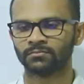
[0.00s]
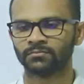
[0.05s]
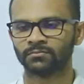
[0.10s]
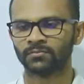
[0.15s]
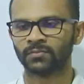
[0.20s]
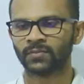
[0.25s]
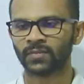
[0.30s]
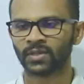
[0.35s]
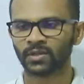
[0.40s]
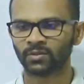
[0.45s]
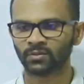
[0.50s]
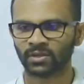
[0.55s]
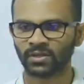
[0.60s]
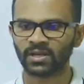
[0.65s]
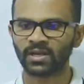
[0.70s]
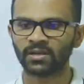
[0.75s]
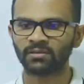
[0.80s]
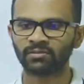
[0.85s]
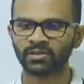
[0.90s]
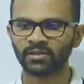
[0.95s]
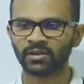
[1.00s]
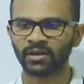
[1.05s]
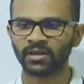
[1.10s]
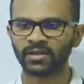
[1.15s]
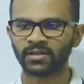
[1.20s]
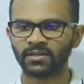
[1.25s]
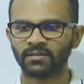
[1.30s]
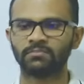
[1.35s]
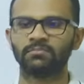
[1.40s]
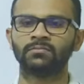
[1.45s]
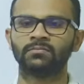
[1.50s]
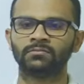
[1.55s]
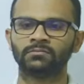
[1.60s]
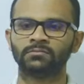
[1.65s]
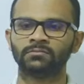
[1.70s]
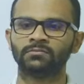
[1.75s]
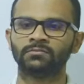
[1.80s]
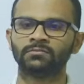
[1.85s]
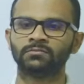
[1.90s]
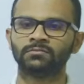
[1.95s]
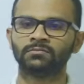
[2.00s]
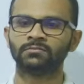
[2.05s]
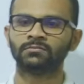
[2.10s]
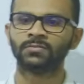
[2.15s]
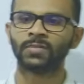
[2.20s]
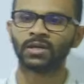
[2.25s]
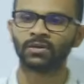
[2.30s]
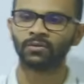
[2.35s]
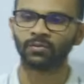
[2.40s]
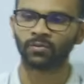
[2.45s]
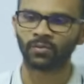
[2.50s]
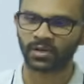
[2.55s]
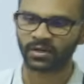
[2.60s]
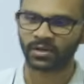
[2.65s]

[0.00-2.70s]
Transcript: Okay, done with writing? All right.